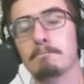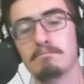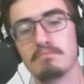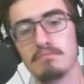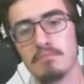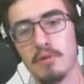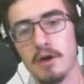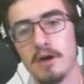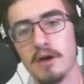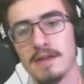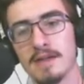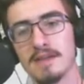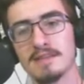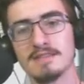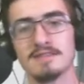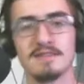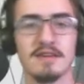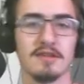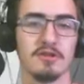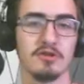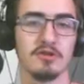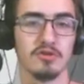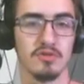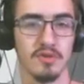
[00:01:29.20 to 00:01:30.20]
but it's
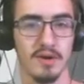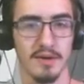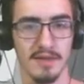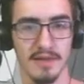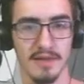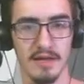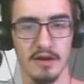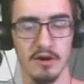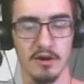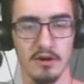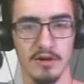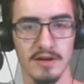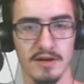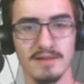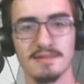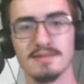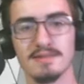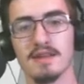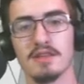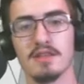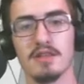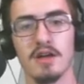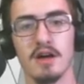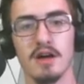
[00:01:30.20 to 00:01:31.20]
centered around the artists
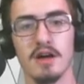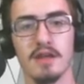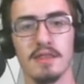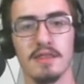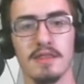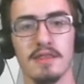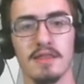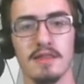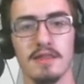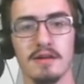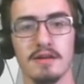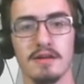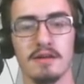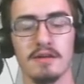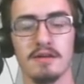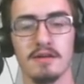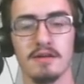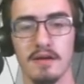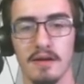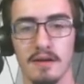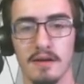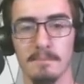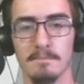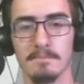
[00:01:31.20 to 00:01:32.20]
and not
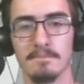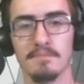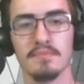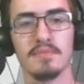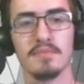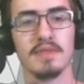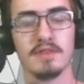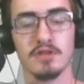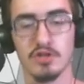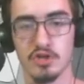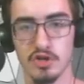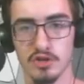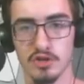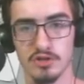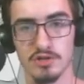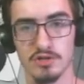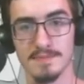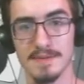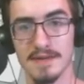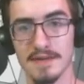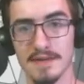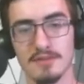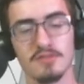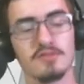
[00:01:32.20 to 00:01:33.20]
the shirts
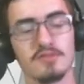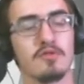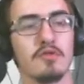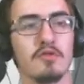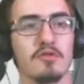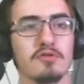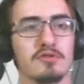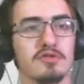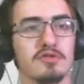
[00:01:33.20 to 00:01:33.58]
being sold.